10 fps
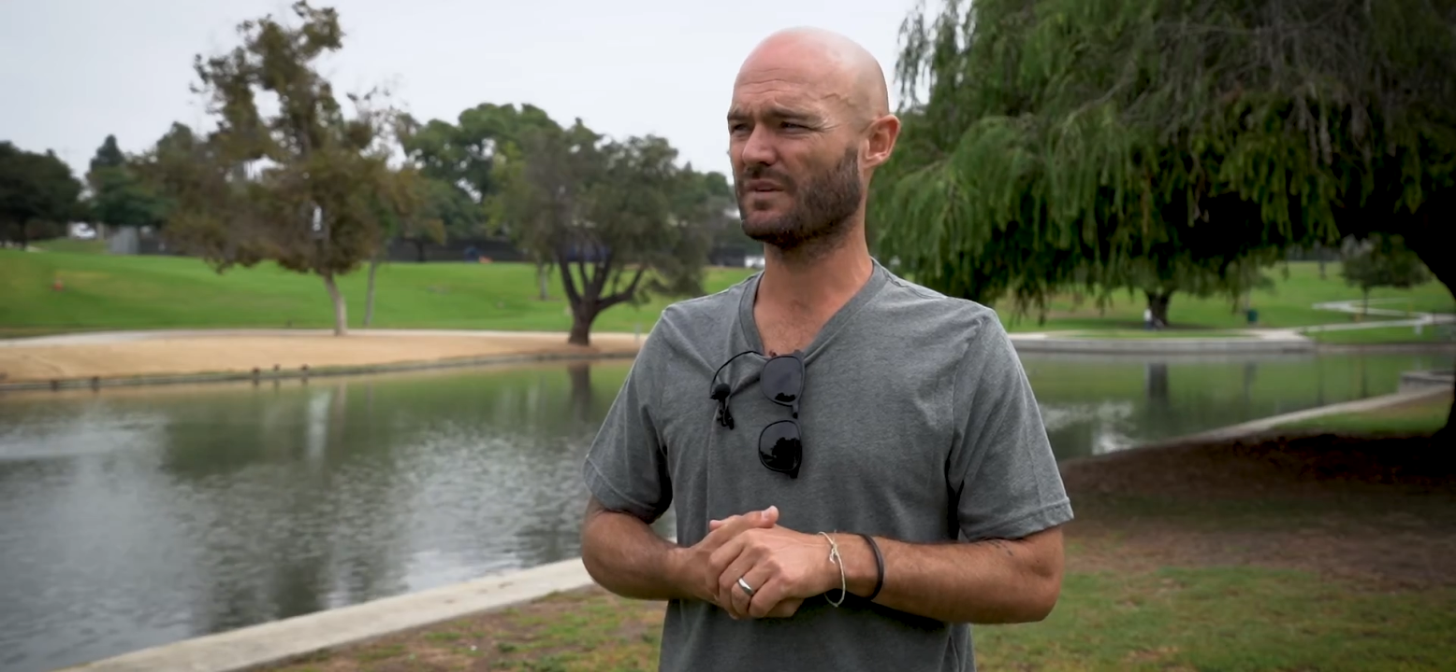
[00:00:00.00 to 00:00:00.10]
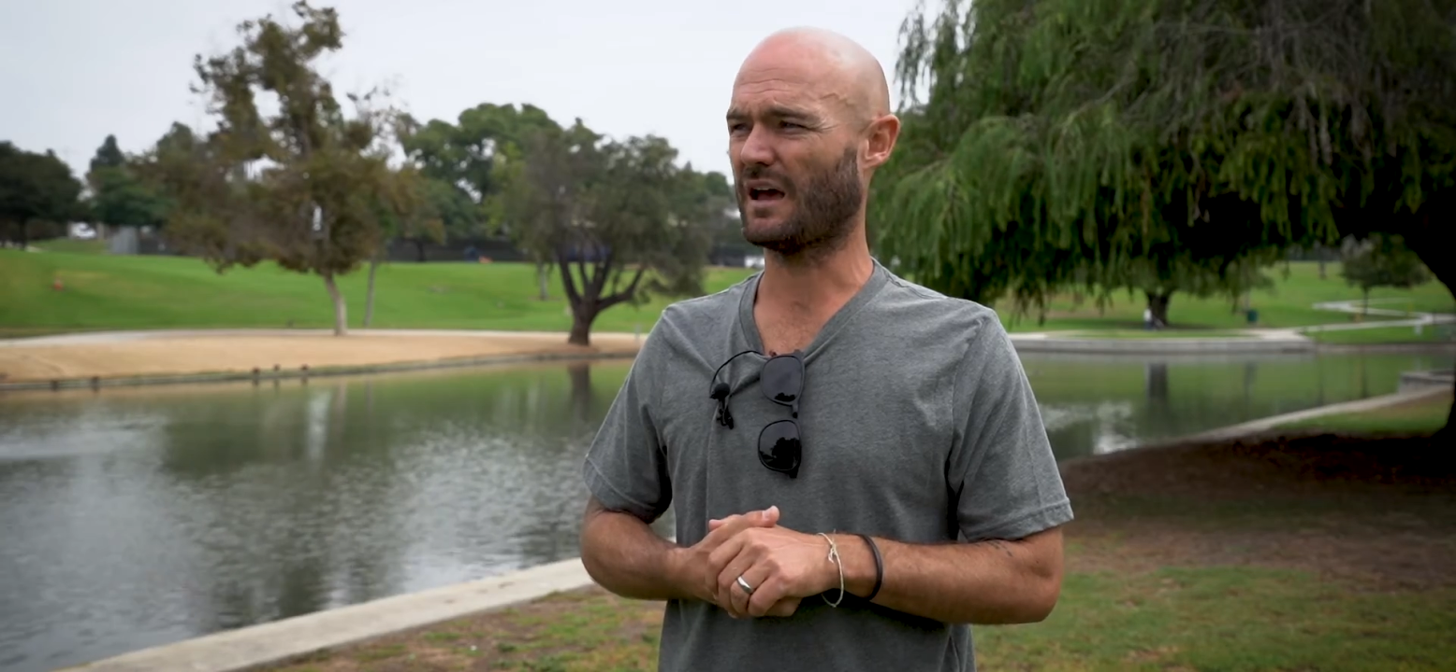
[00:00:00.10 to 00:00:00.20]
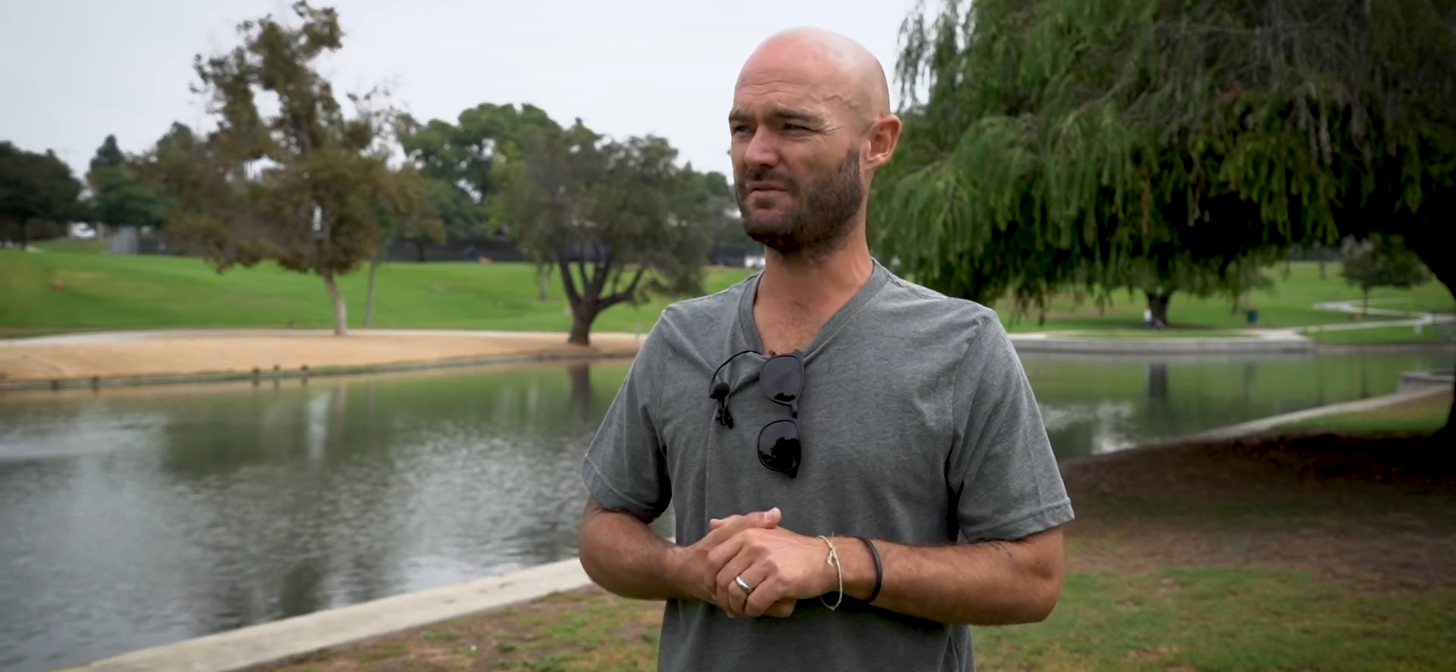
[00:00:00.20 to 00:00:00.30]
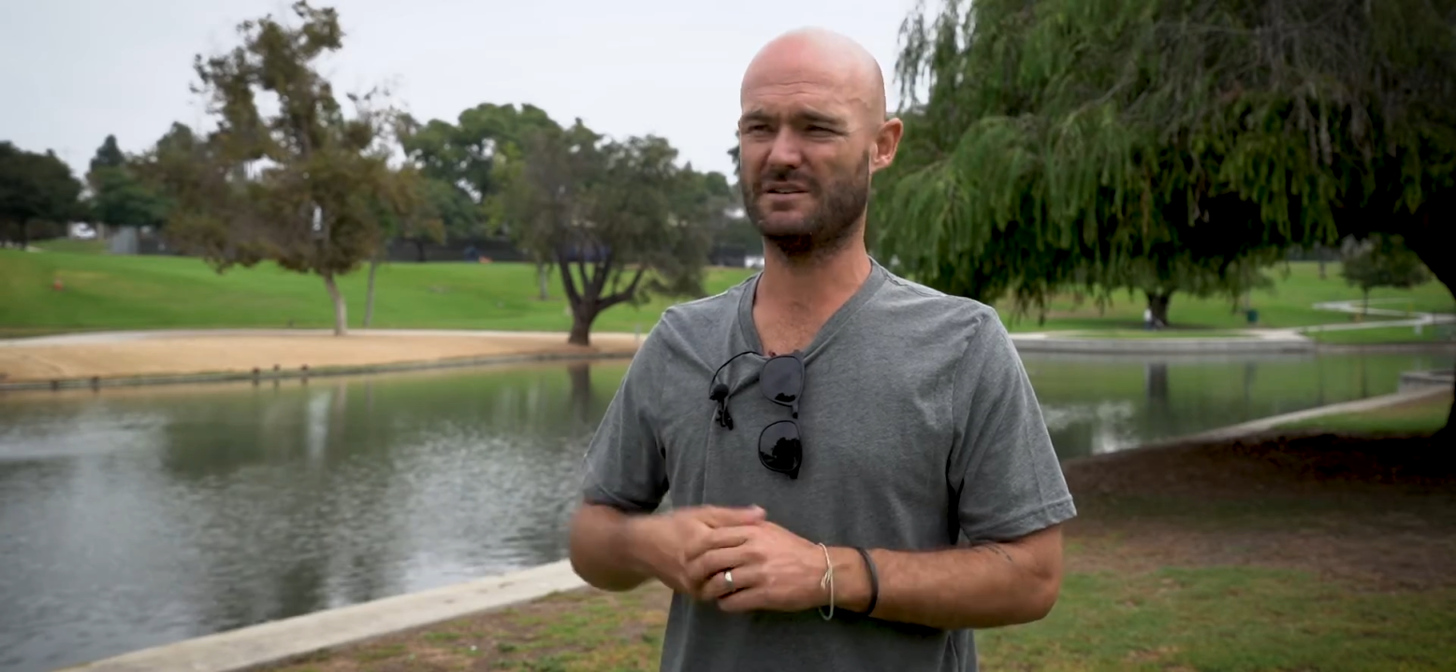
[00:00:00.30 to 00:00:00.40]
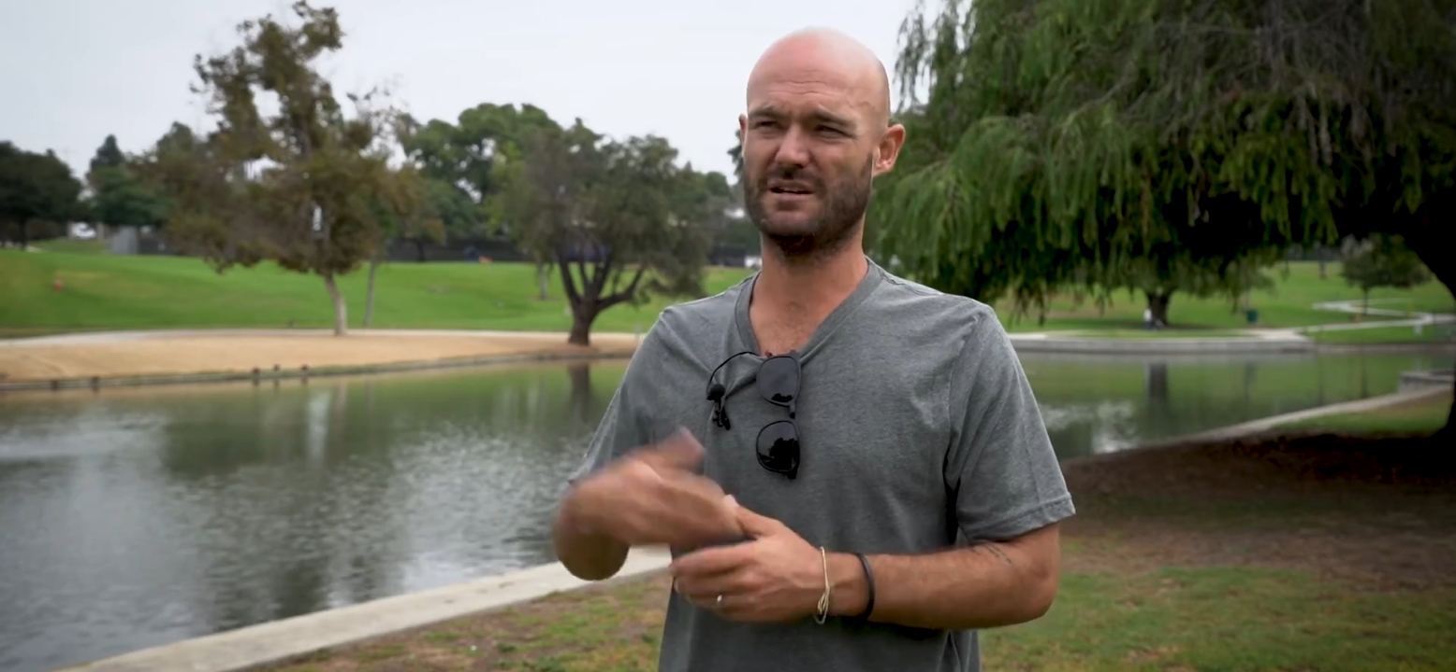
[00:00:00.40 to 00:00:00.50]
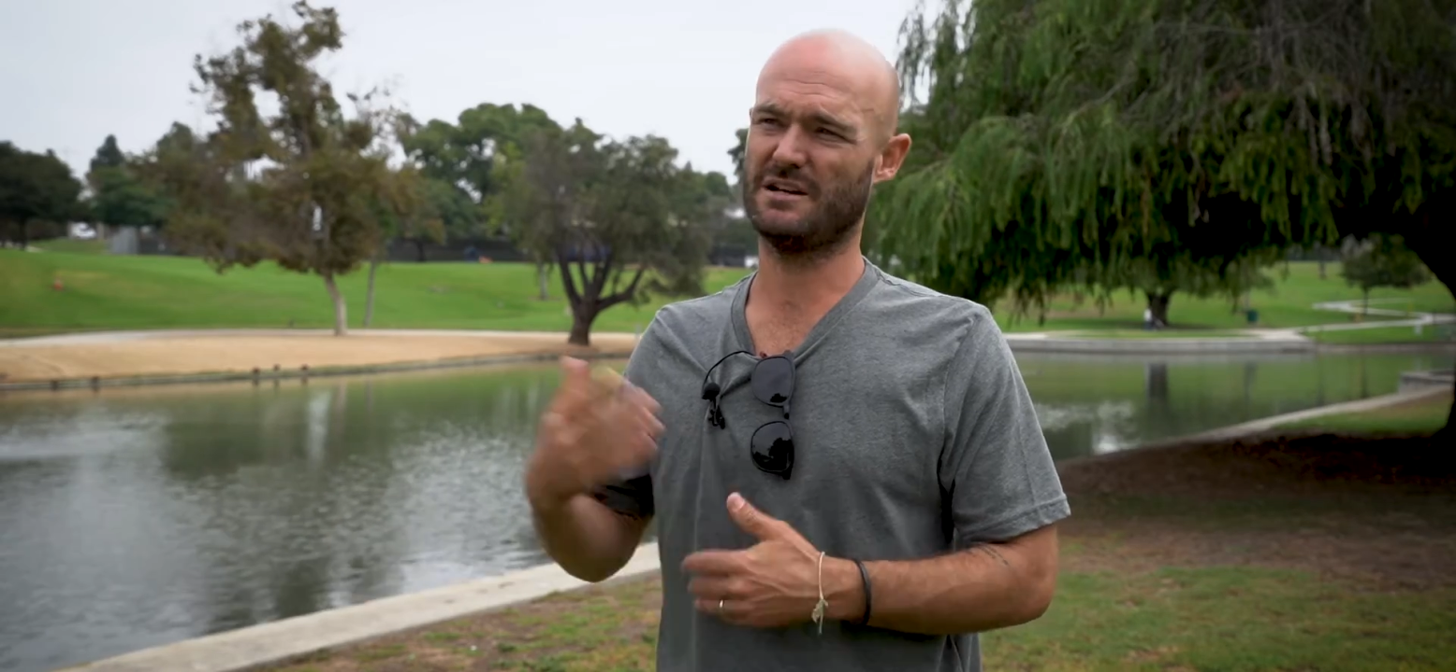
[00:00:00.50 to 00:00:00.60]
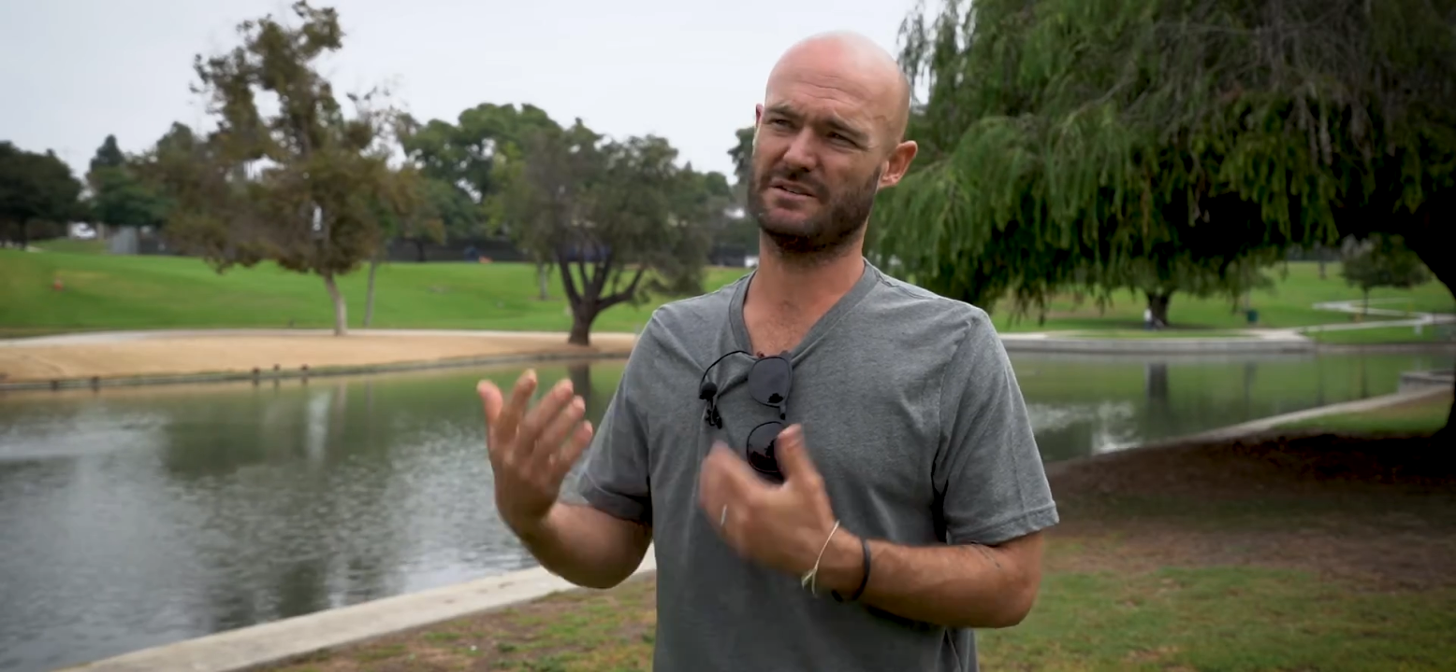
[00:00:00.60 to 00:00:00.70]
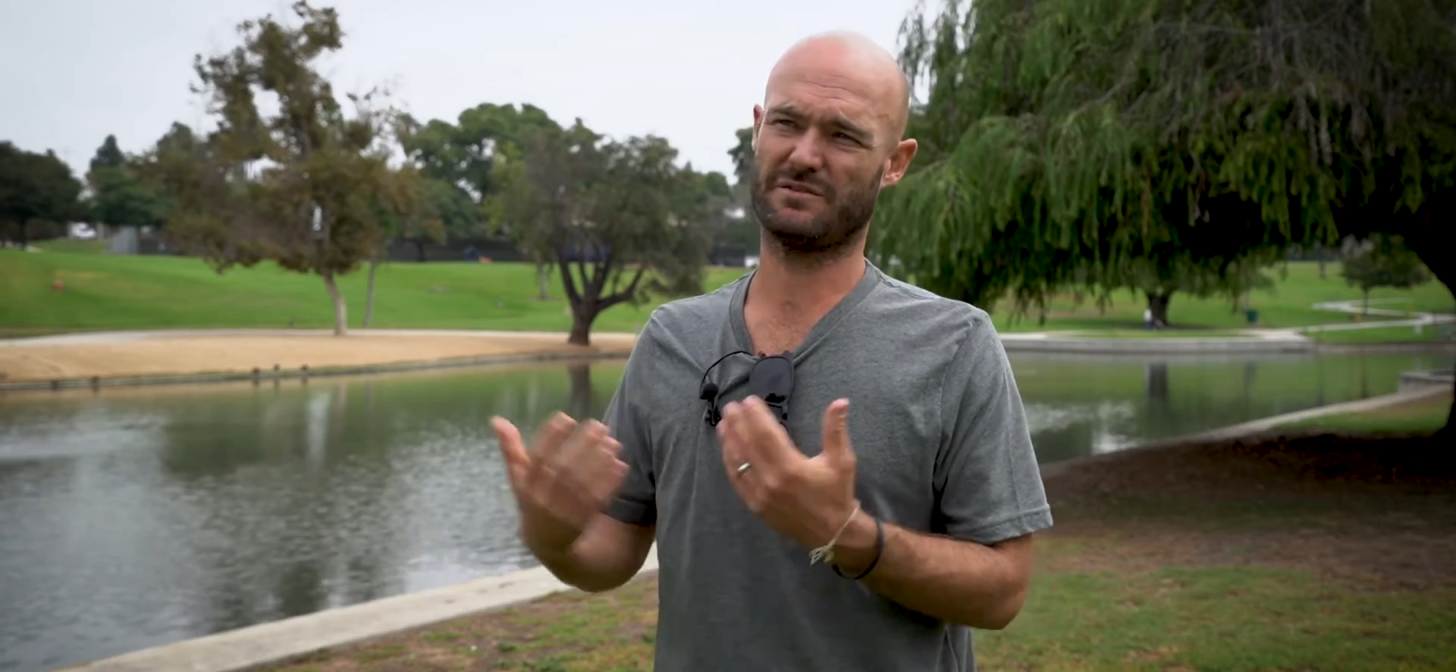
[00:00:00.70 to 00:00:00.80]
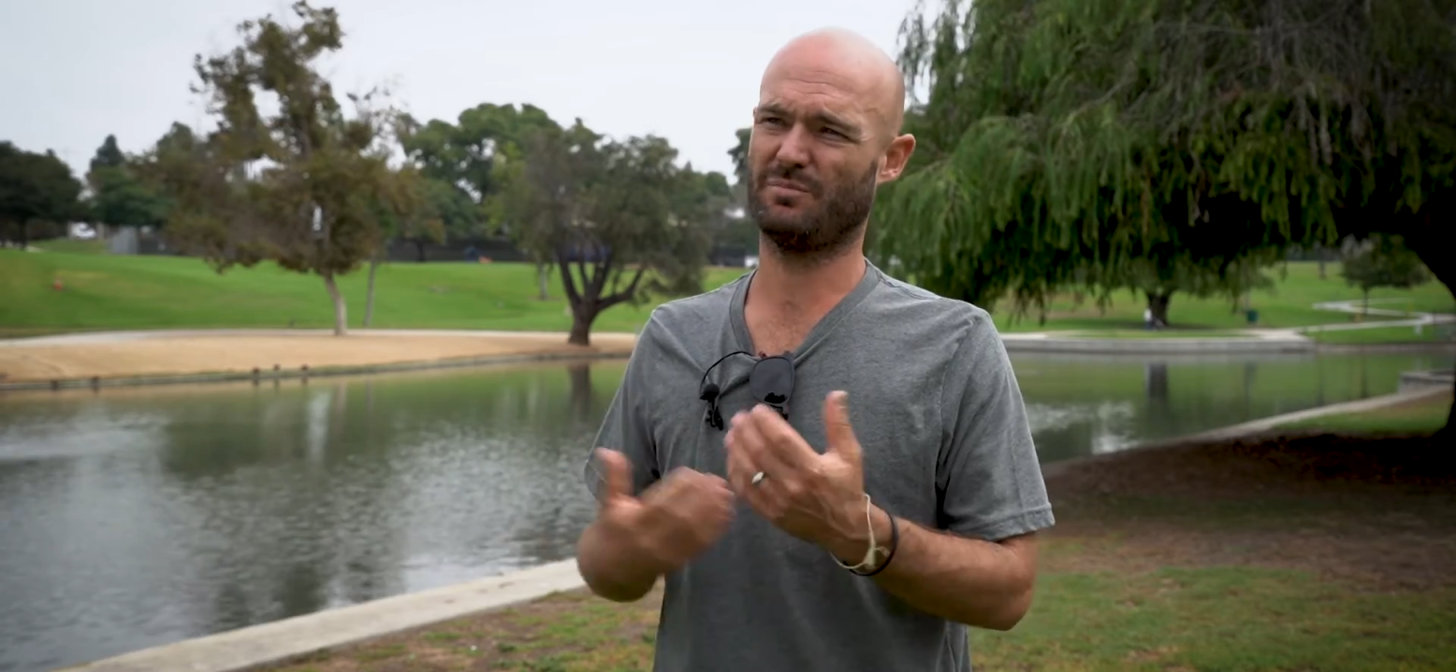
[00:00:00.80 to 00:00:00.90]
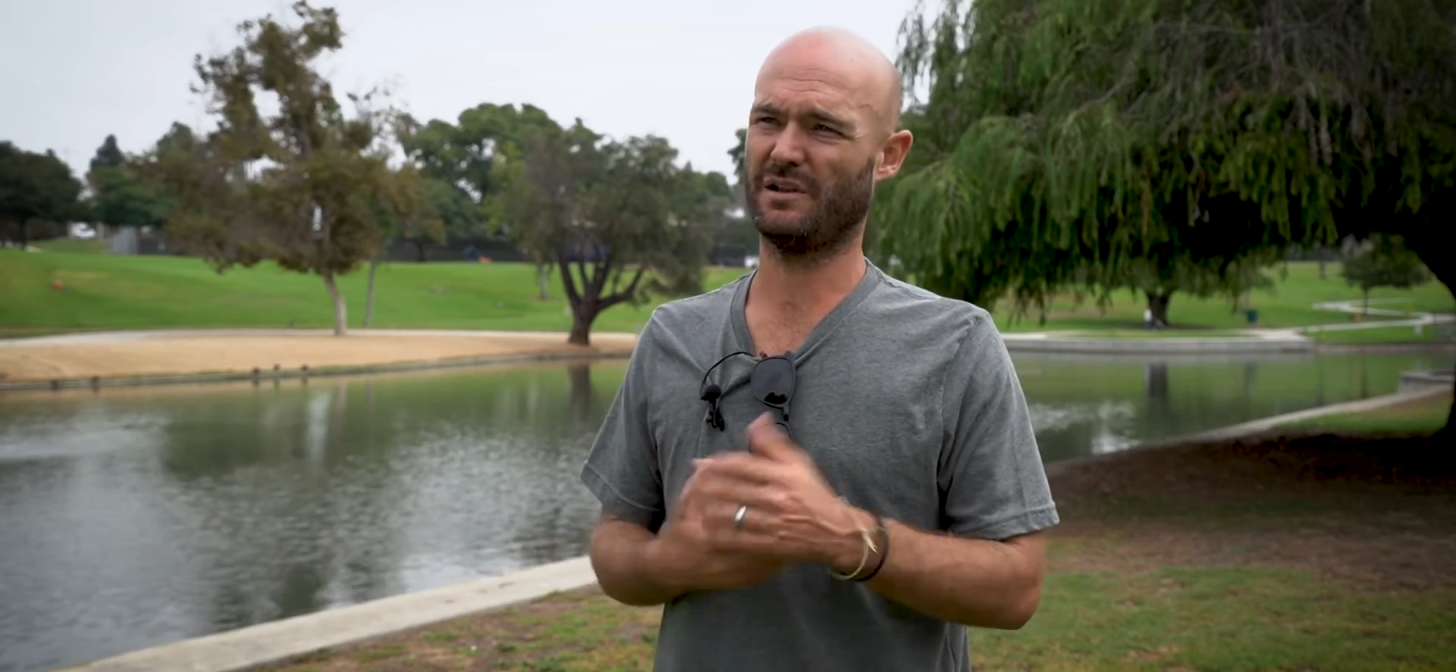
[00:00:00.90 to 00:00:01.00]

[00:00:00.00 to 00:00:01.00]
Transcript: advantageous for